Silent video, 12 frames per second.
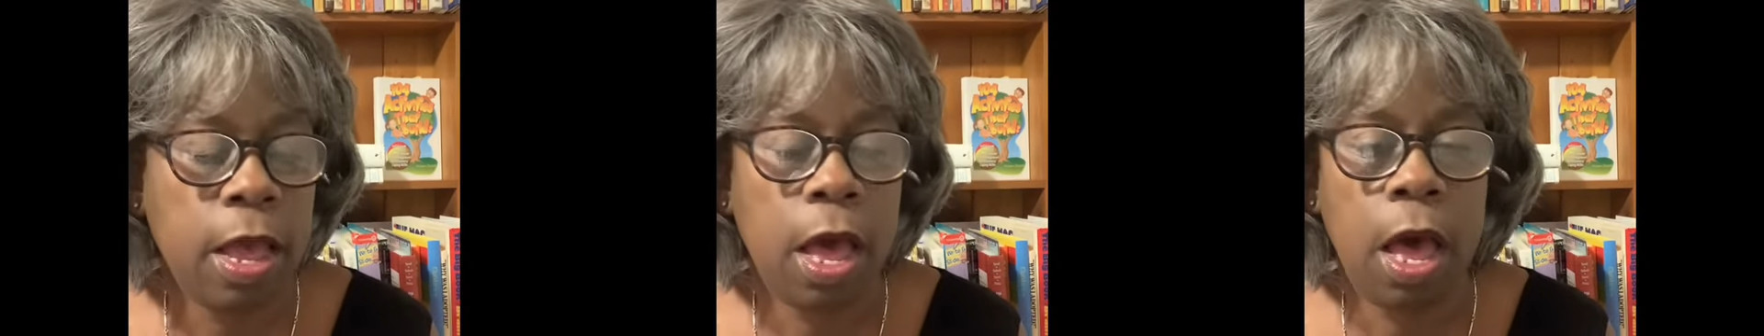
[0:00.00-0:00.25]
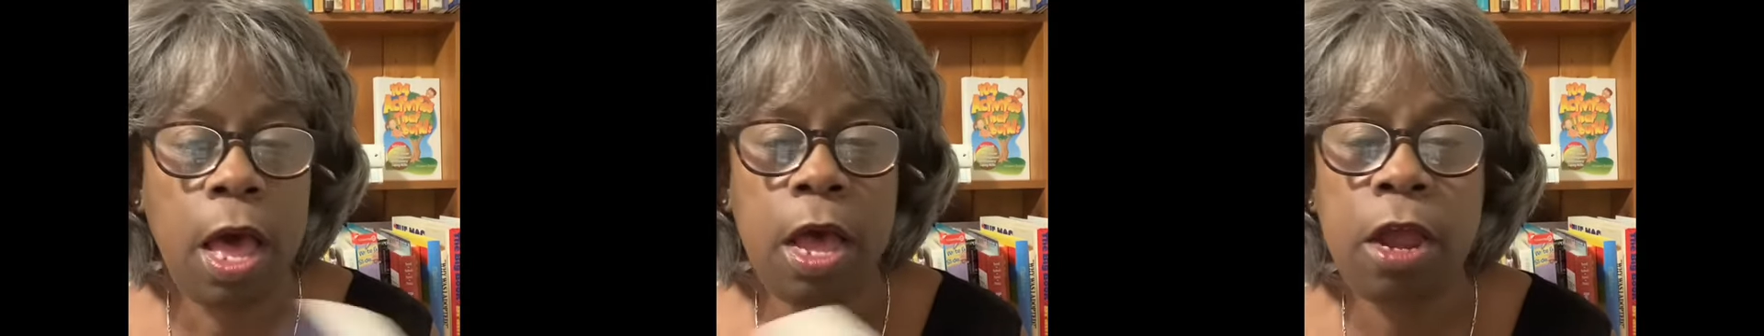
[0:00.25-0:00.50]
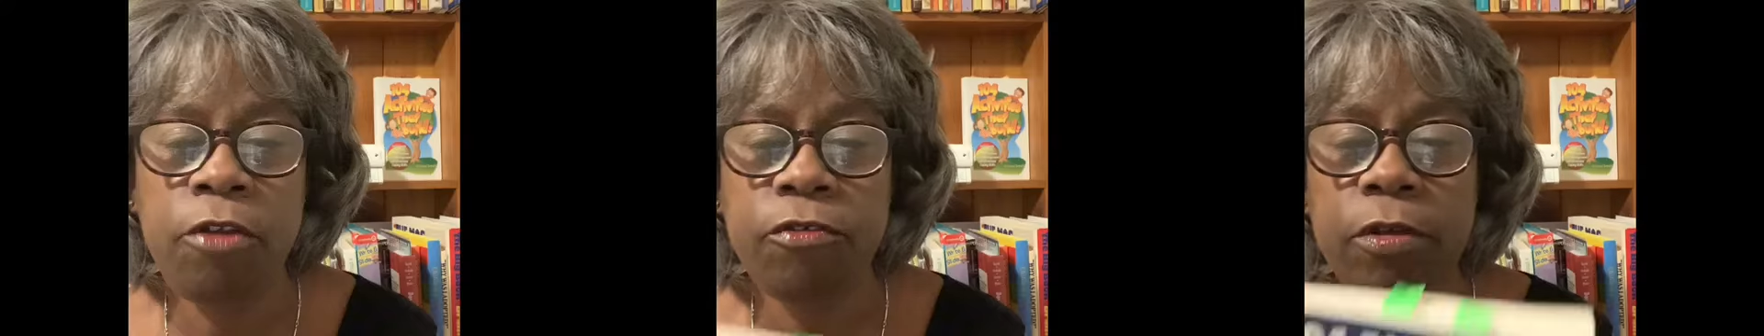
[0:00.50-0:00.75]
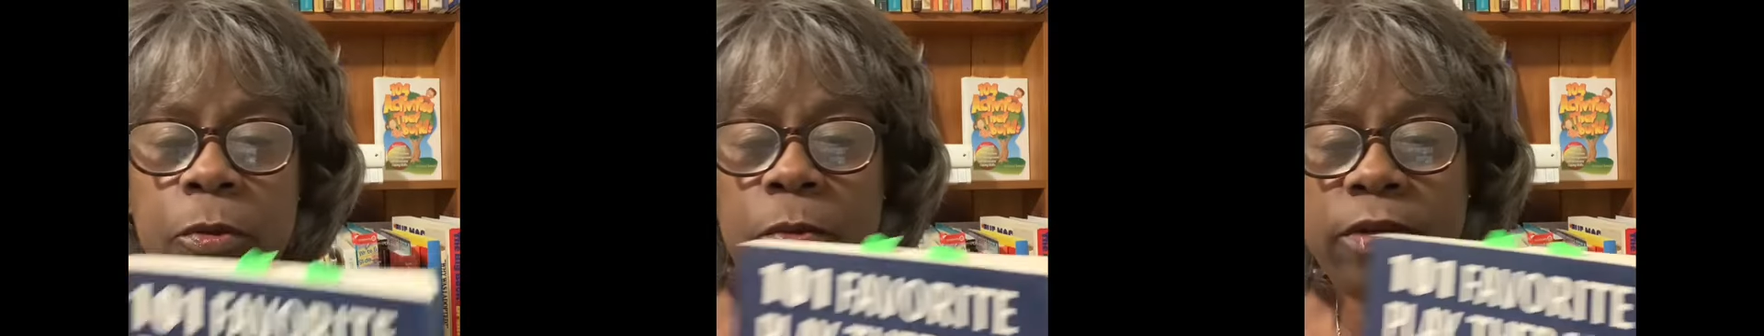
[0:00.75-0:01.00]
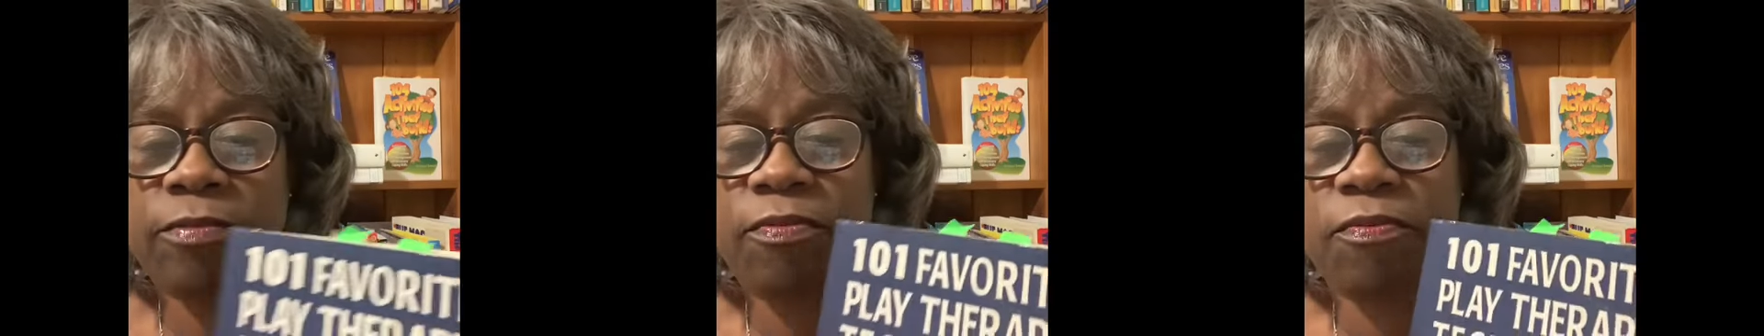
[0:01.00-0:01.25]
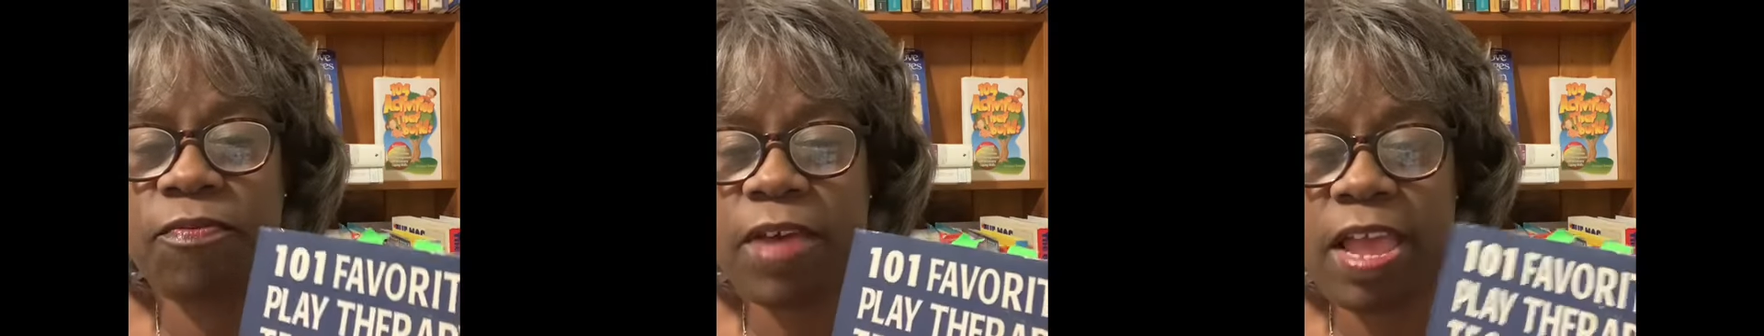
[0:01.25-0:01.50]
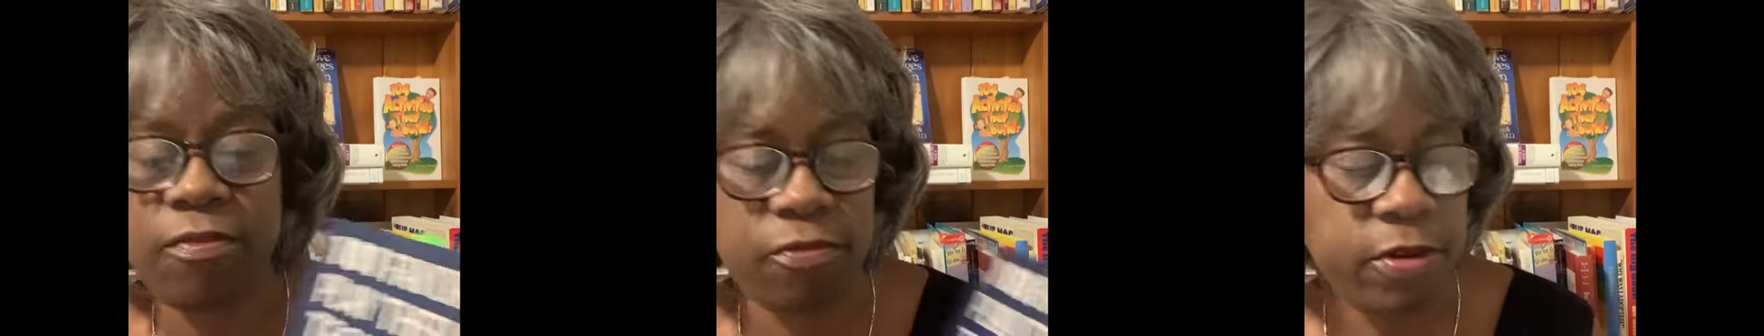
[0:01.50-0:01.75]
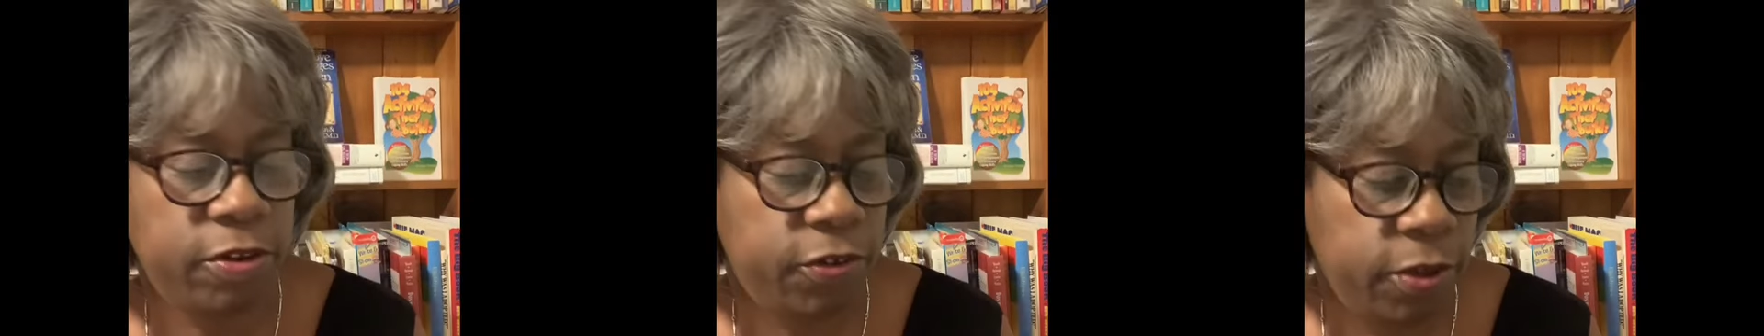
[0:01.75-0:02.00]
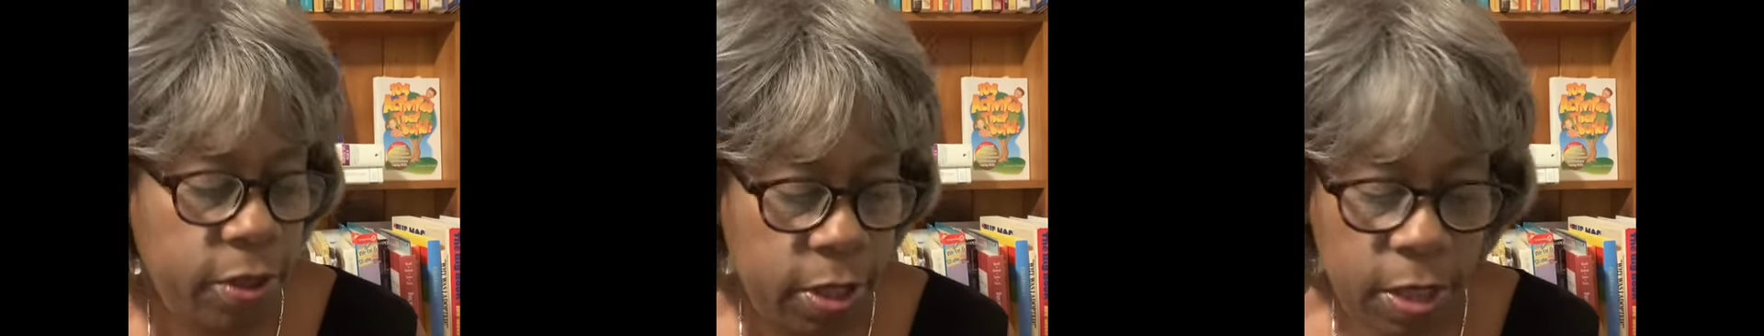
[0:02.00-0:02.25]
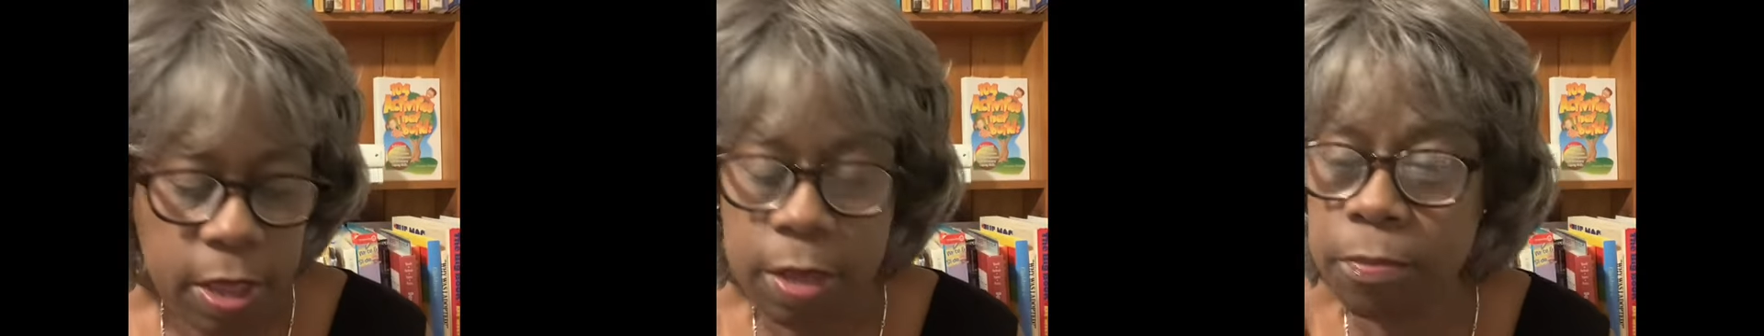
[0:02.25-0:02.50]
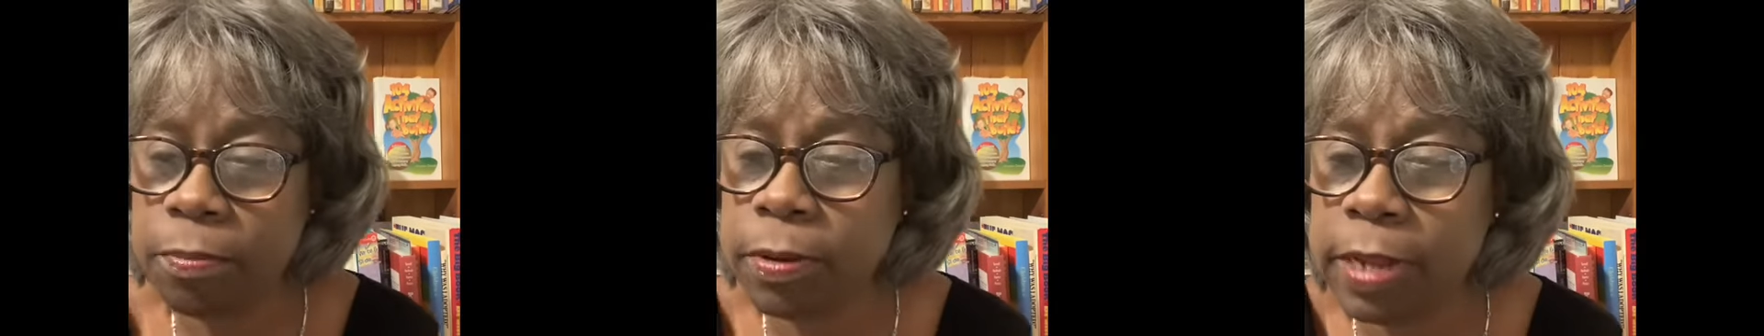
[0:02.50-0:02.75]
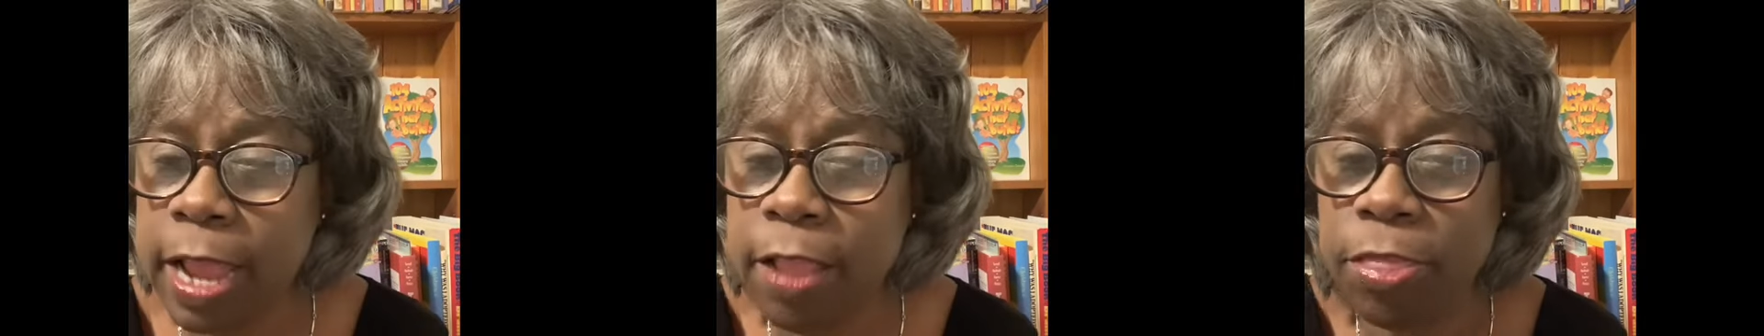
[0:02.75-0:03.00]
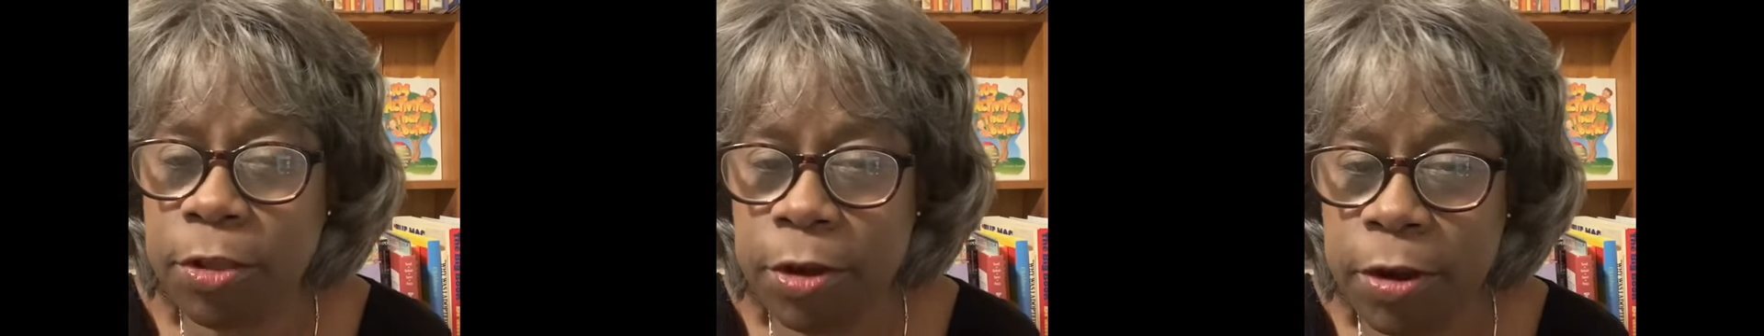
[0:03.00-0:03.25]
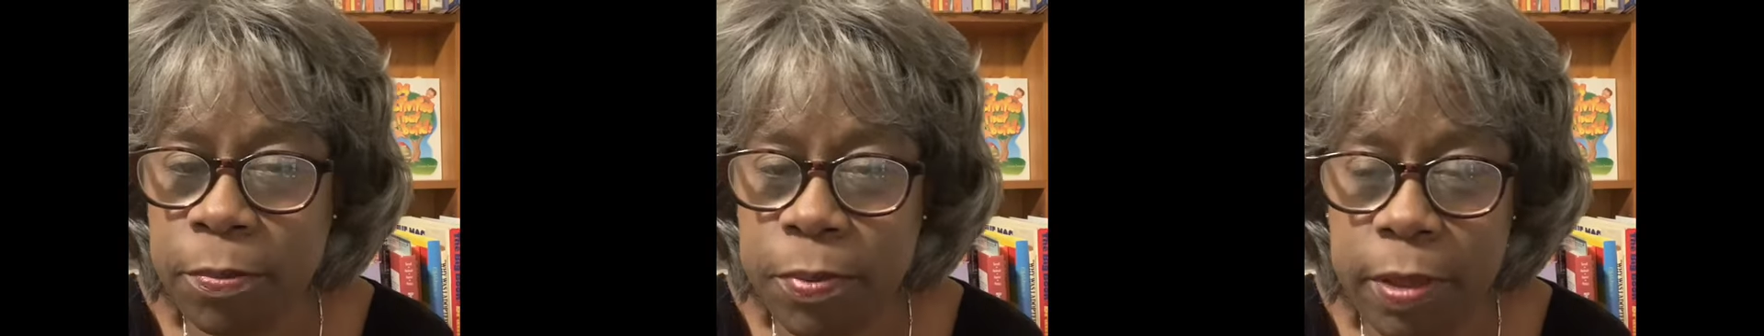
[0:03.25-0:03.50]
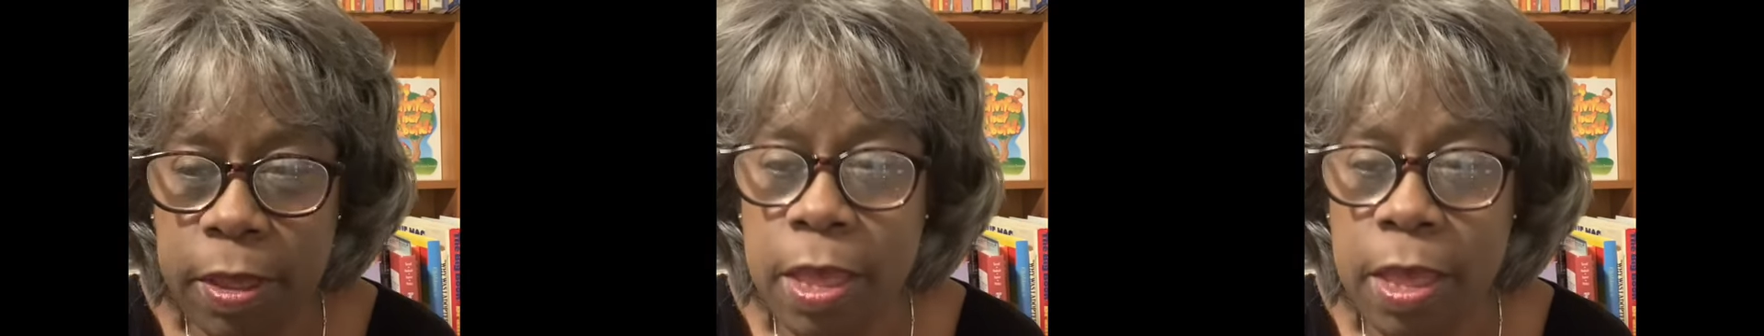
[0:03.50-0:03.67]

101 favorite play therapy.